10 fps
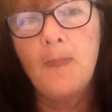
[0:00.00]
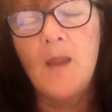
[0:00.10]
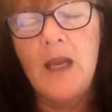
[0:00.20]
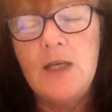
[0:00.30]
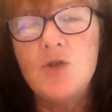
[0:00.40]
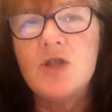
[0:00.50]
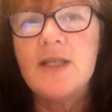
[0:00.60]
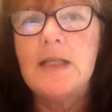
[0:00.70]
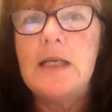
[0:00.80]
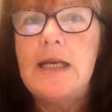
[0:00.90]

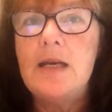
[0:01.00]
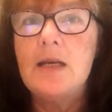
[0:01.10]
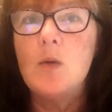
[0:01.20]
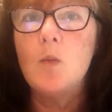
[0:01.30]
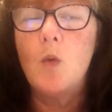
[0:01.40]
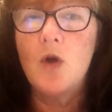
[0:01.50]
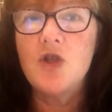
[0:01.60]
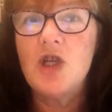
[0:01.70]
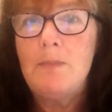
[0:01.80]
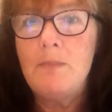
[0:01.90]
interested in
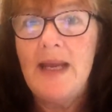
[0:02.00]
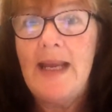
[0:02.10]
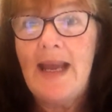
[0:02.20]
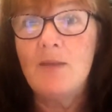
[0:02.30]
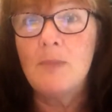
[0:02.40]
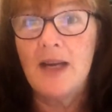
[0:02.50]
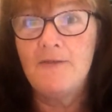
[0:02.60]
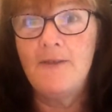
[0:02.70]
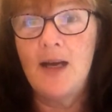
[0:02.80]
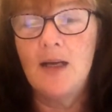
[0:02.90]
watching me get my
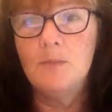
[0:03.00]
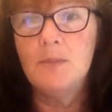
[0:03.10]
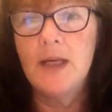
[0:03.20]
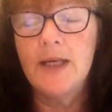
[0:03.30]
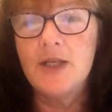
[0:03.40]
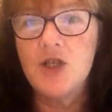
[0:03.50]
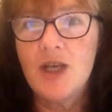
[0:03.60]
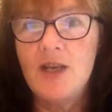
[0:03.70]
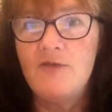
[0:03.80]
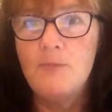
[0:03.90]
farm and
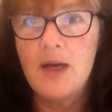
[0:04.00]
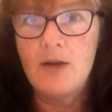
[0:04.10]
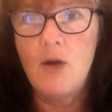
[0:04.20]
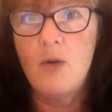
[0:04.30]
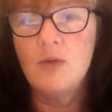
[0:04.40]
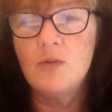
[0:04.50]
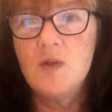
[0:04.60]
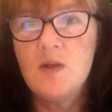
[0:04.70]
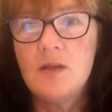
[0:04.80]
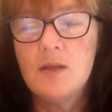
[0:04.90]
achieve my goals.